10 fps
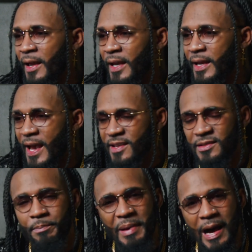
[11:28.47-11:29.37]
He has
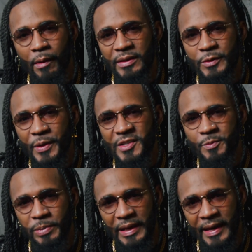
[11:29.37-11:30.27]
the power to
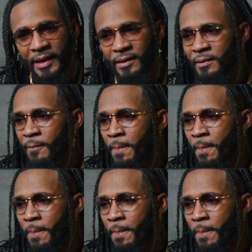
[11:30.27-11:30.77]
explain,